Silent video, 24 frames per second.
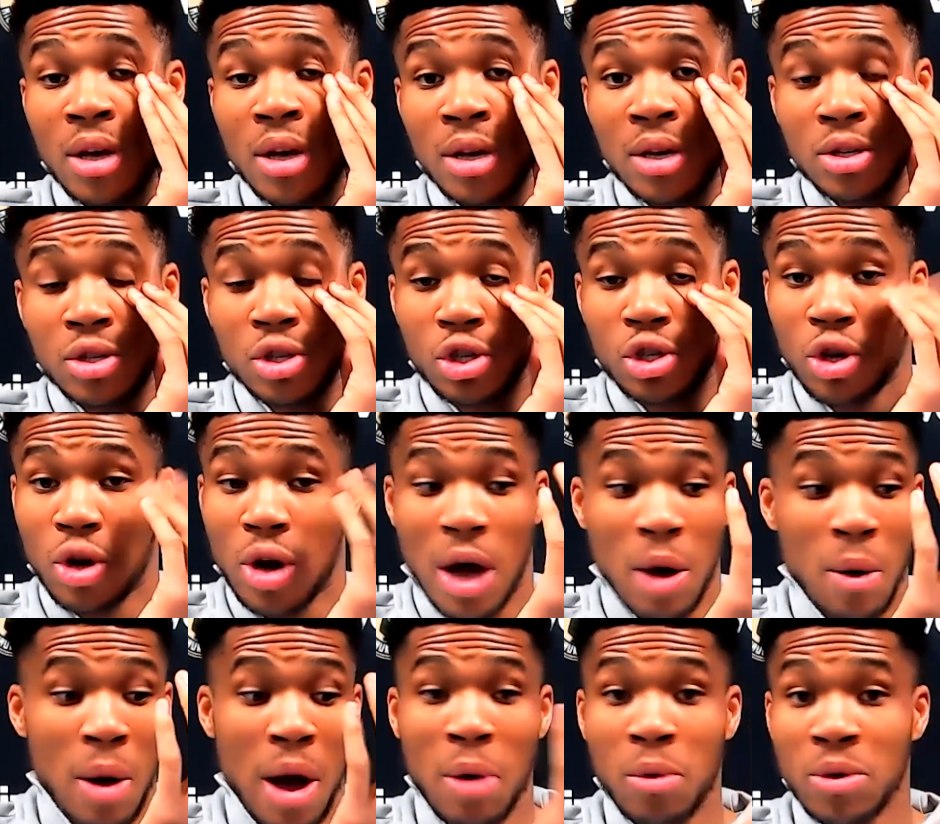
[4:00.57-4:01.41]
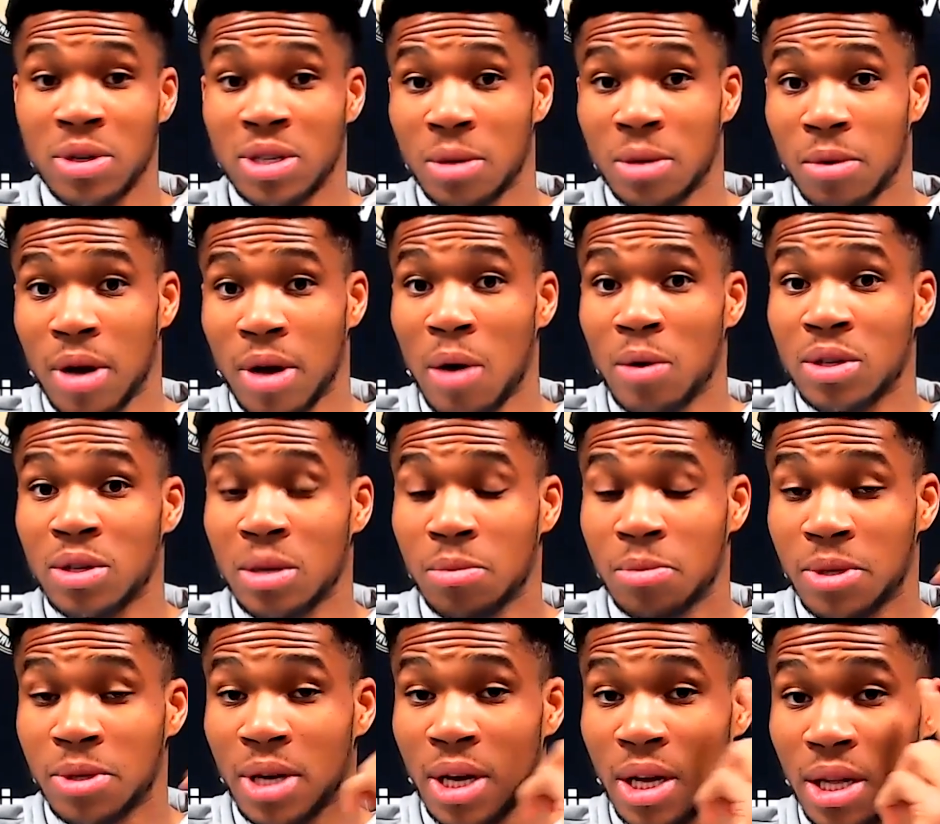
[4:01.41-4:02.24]
So I was
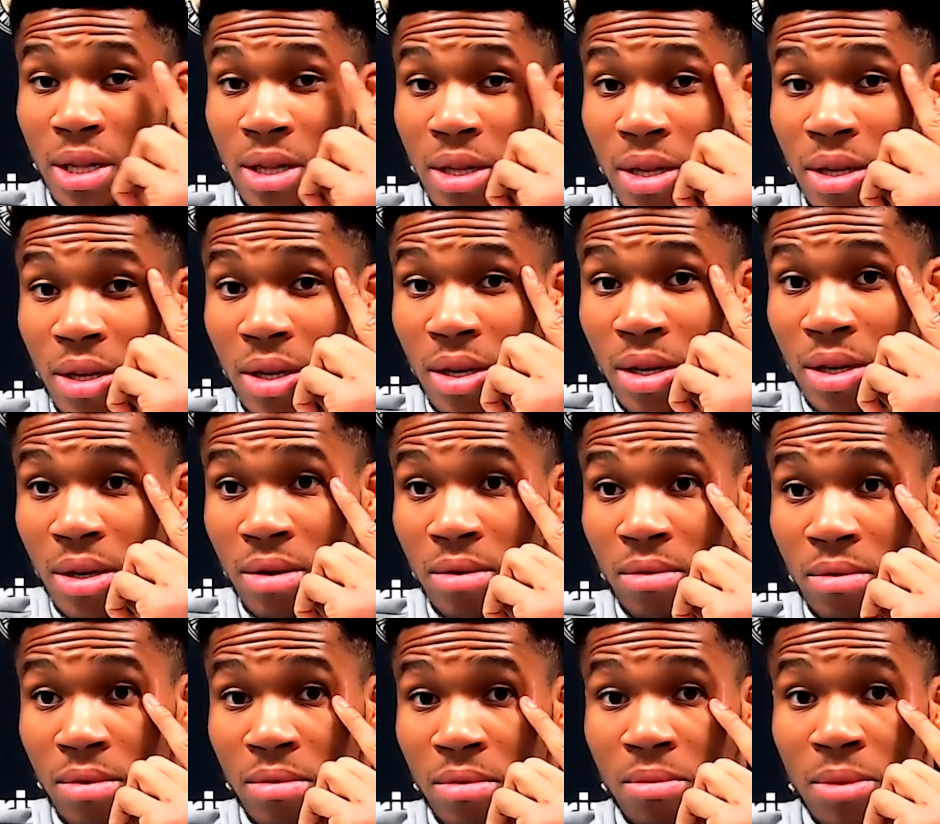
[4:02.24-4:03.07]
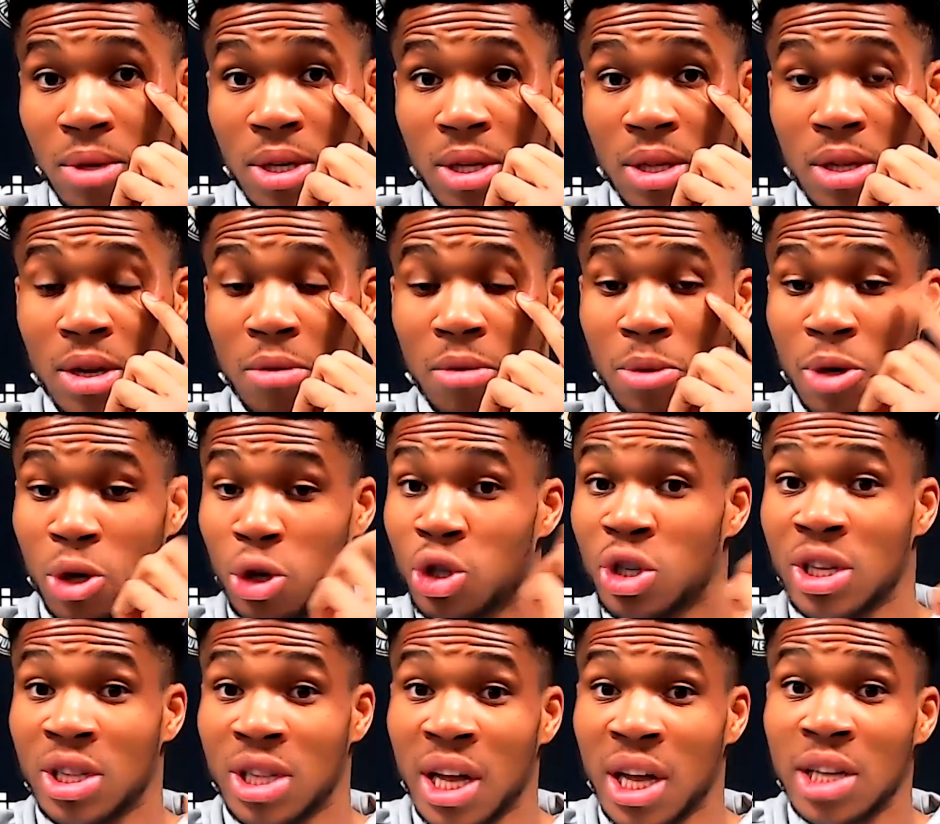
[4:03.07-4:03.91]
upset, you know,
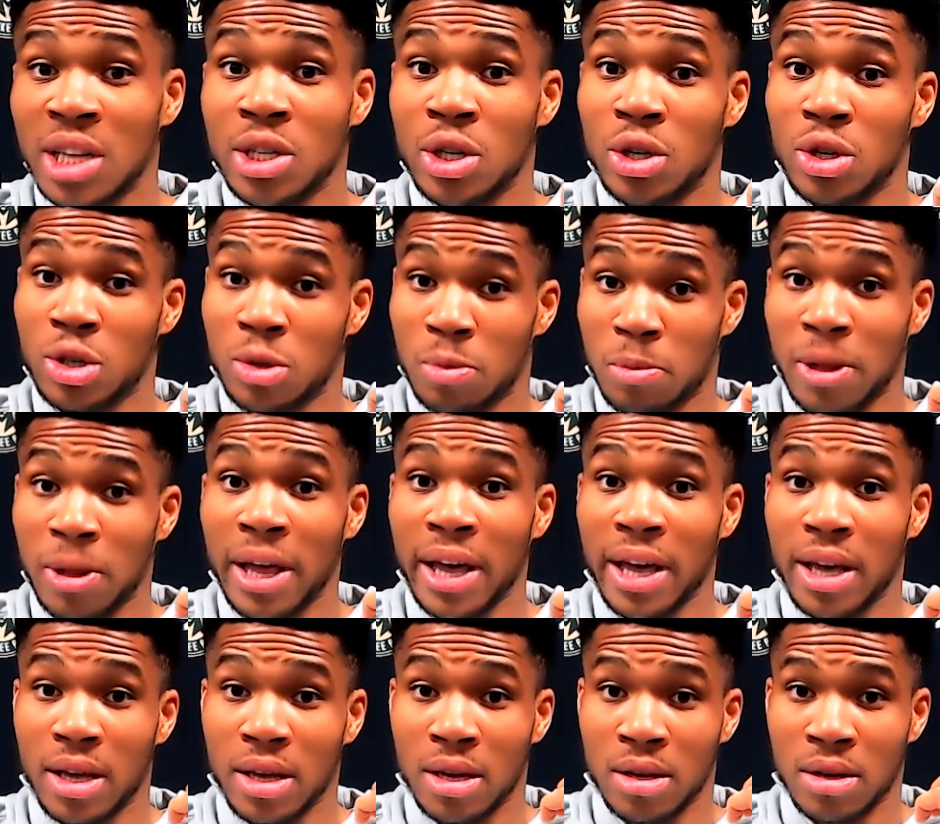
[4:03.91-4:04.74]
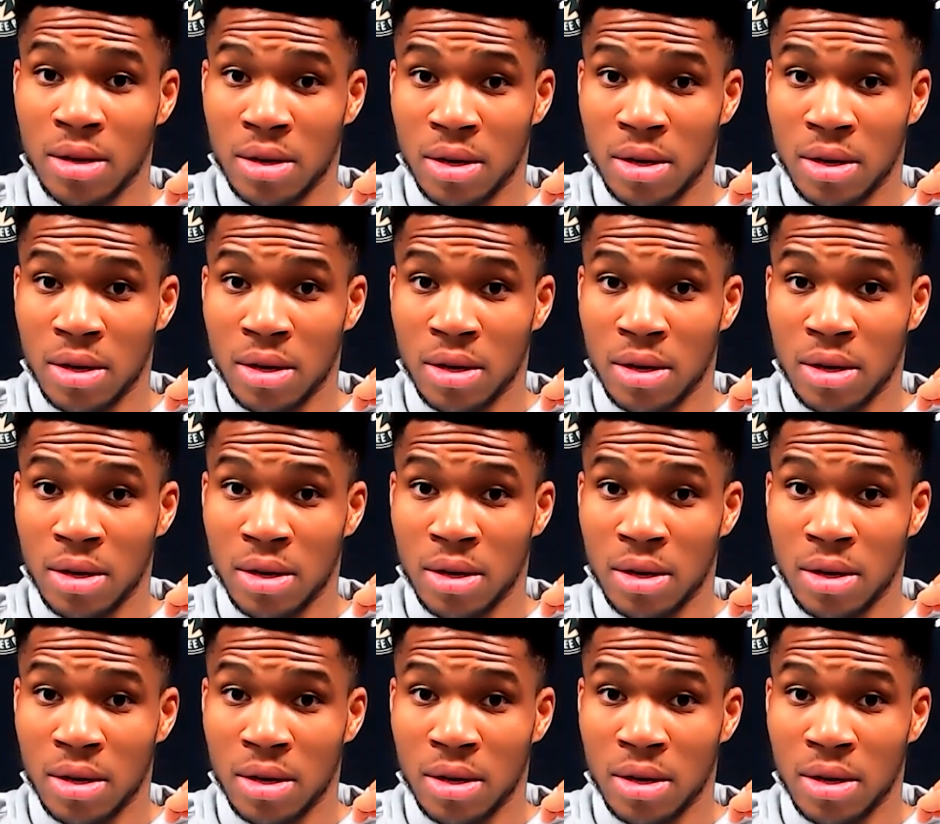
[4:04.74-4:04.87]
because it's a dangerous play.